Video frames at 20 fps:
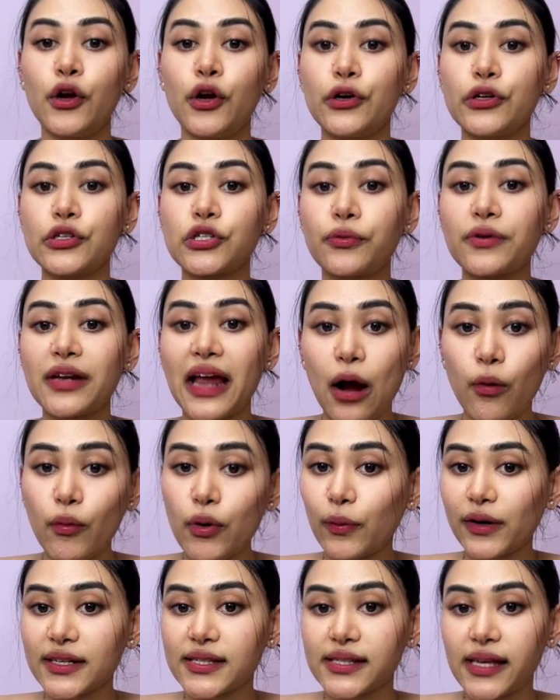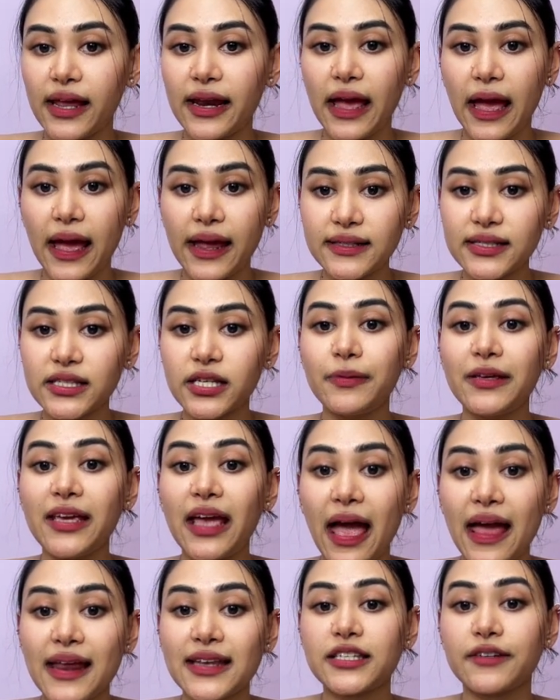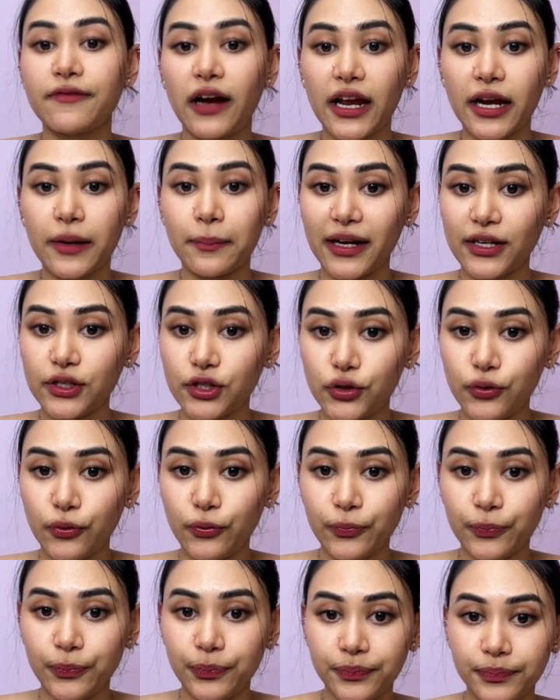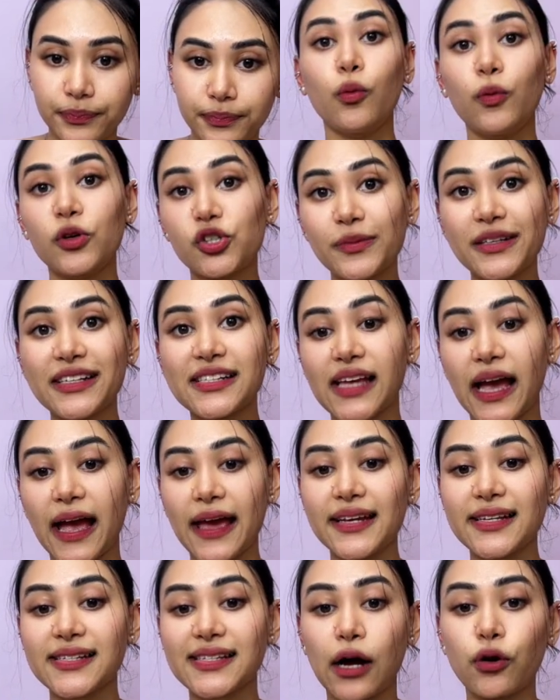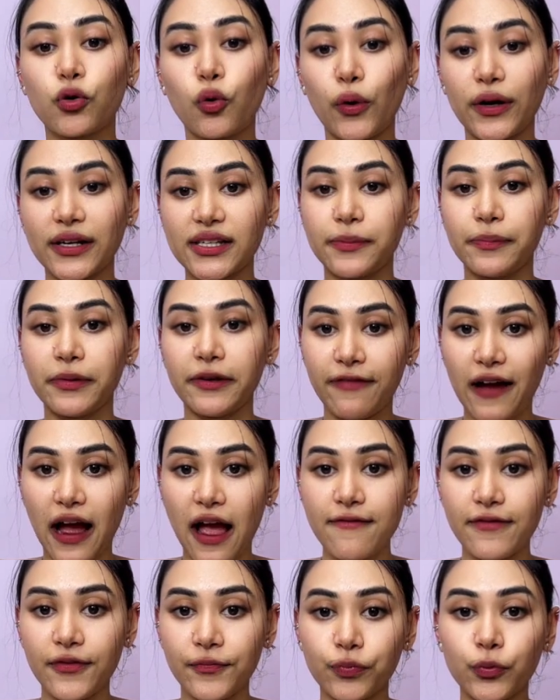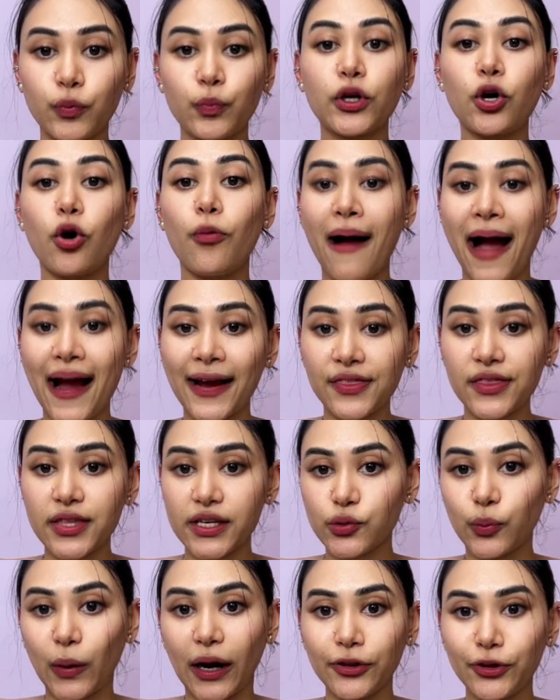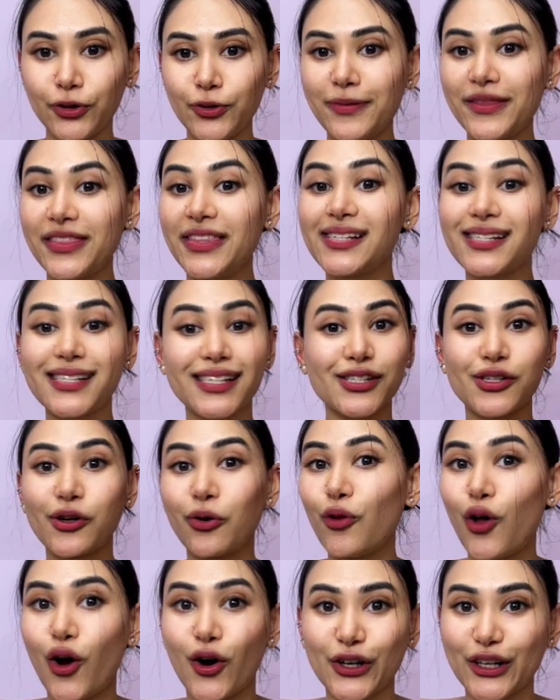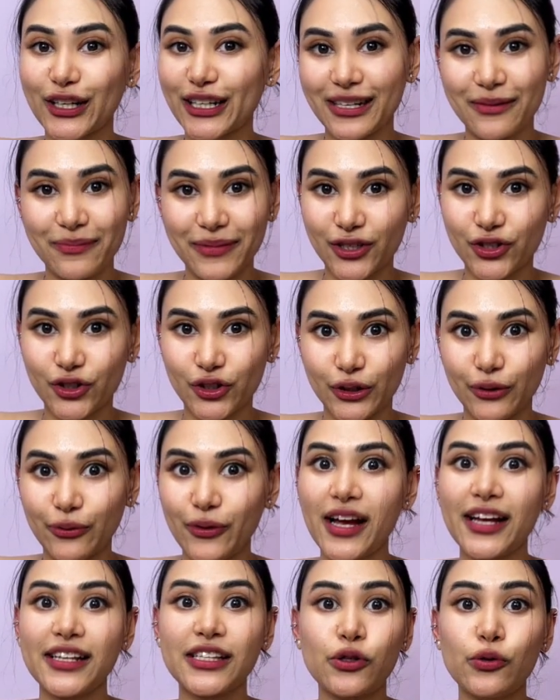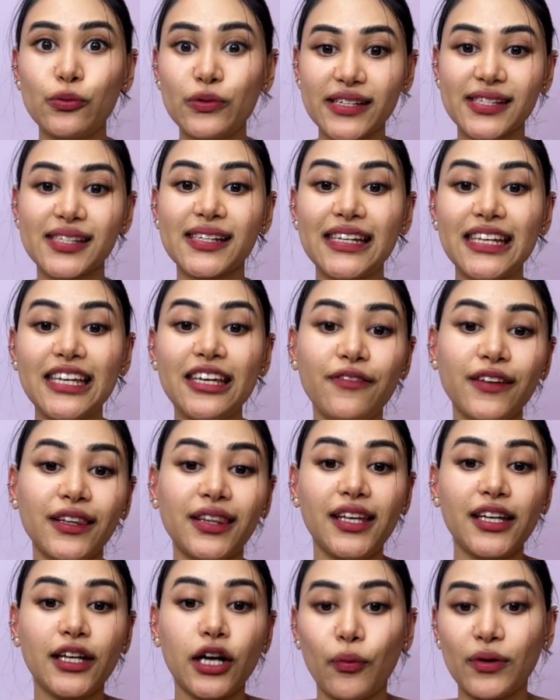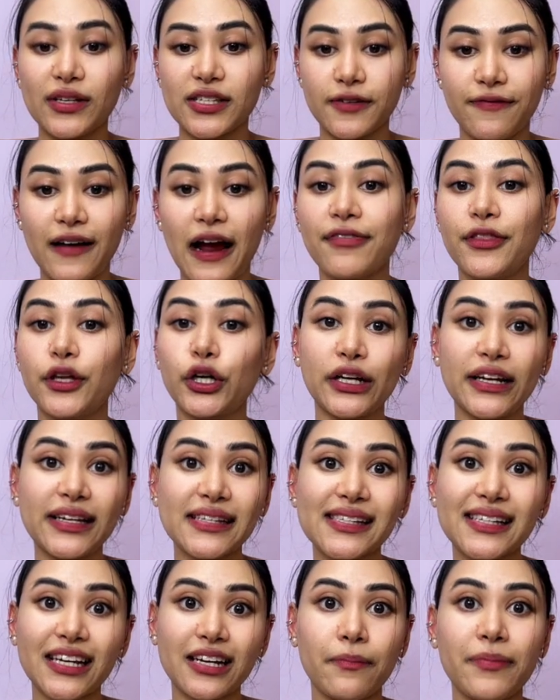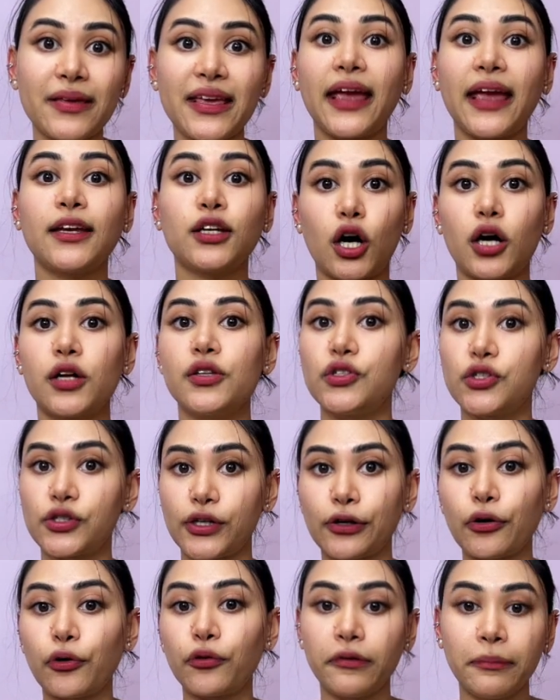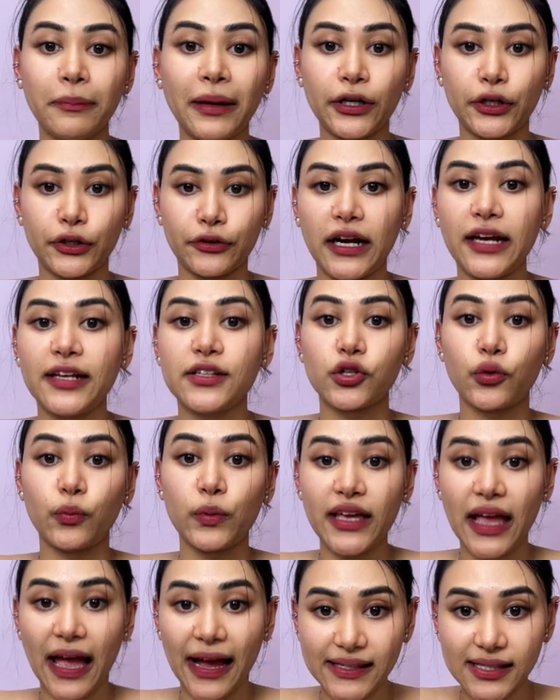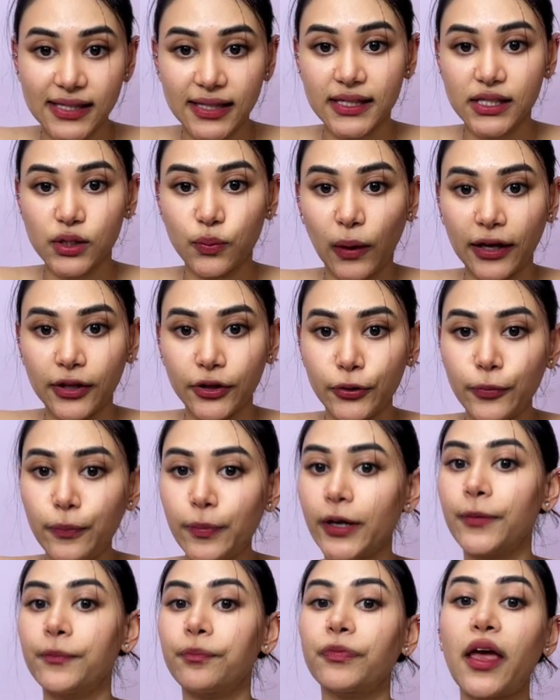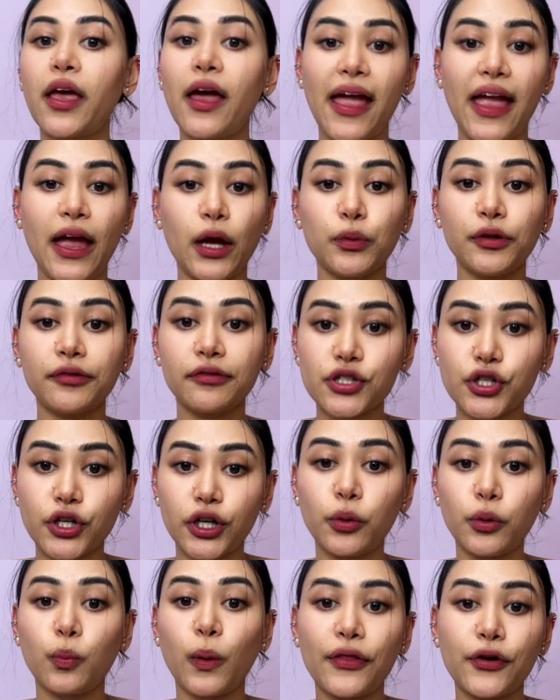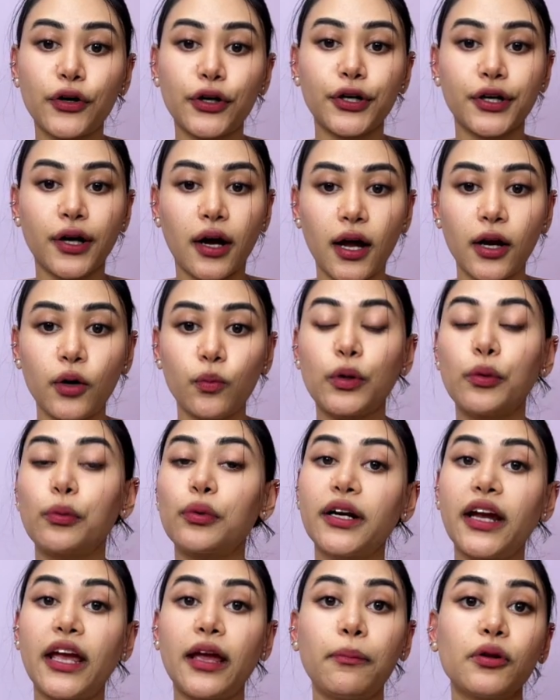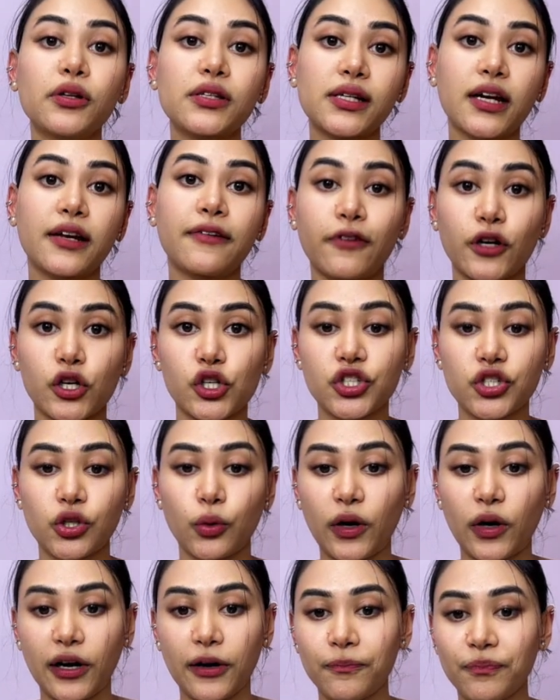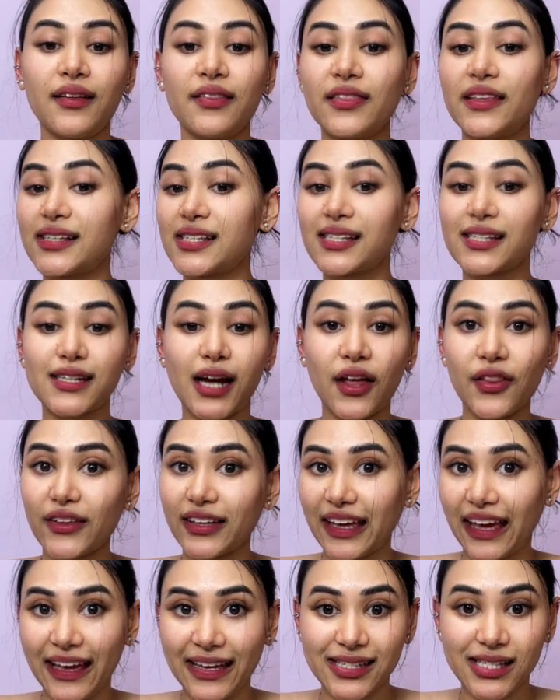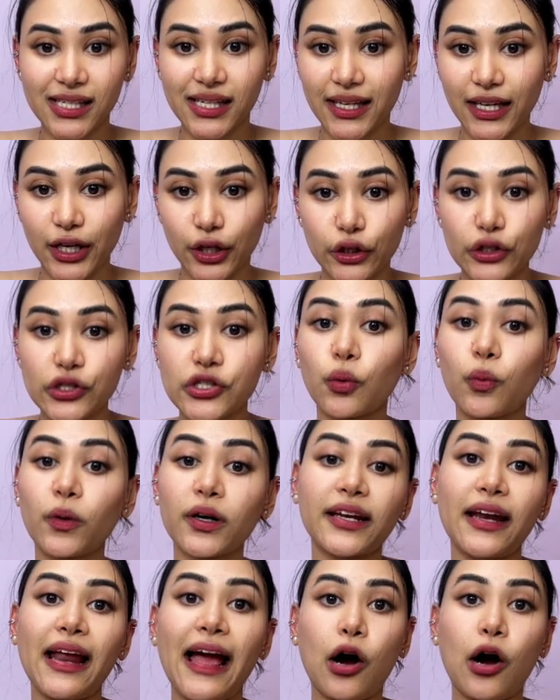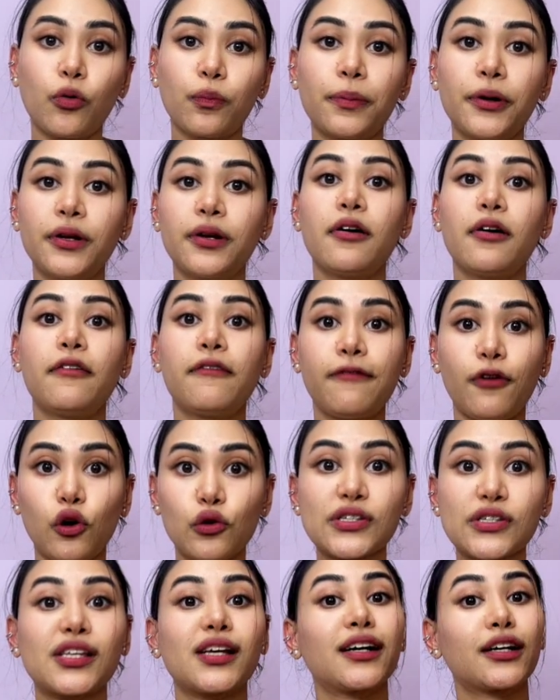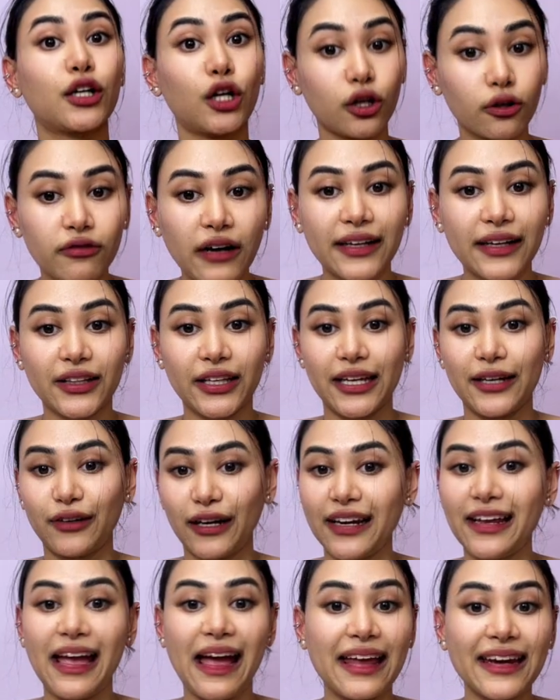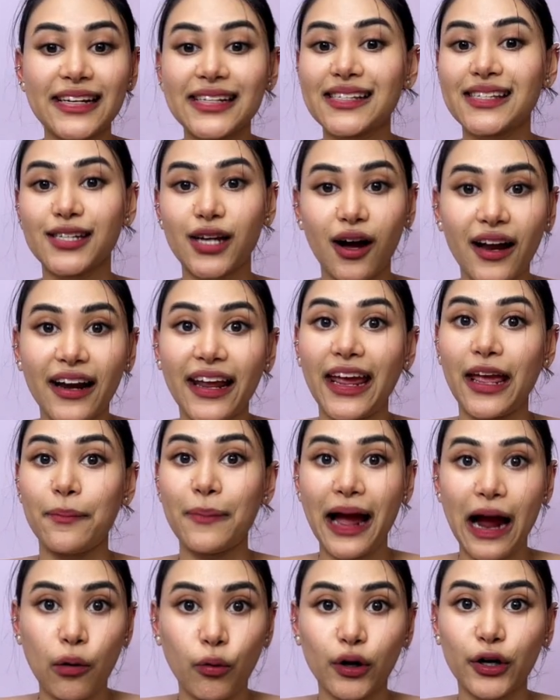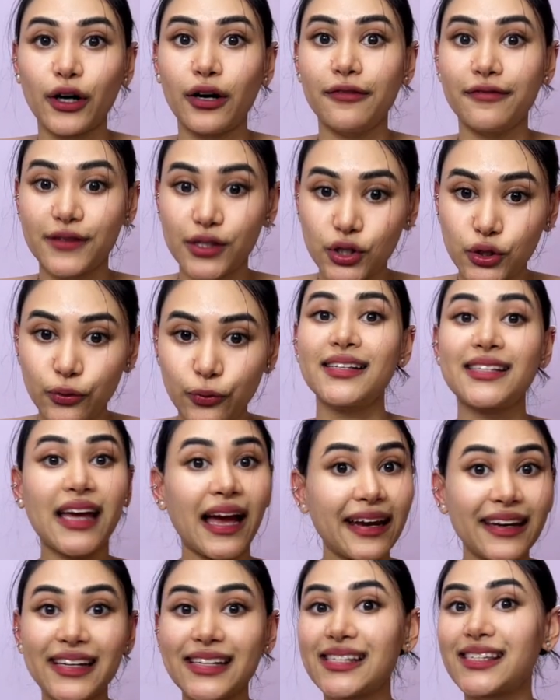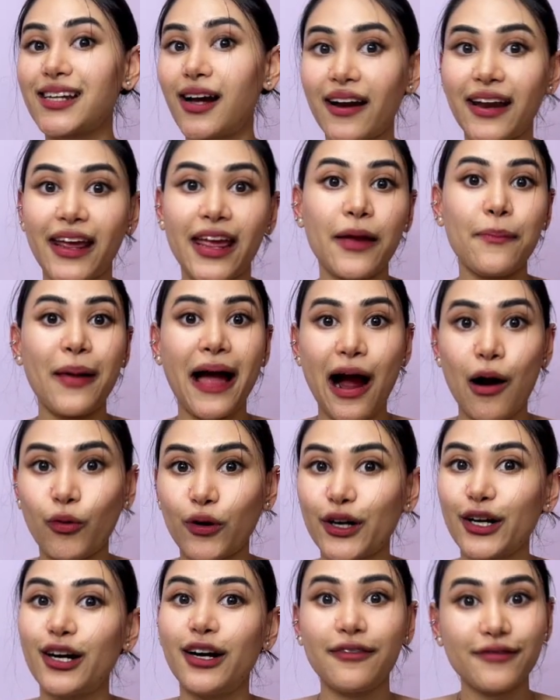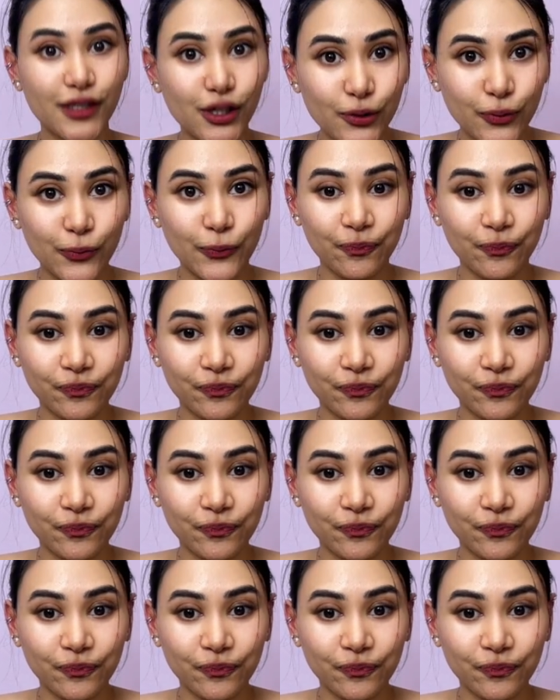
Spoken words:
So now we want to set n to be n divided by 2, which means n is now going to be 5. We go back in this while loop, this is no longer going to be true. 2 doesn't evenly go into 5, there is going to be a non-zero remainder, right? So we exit this while loop, and we return whether or not we were able to converge to 1. This is not the case here, so we're going to output false correctly, right? N is not a power of 2. 10 is not a power of 2.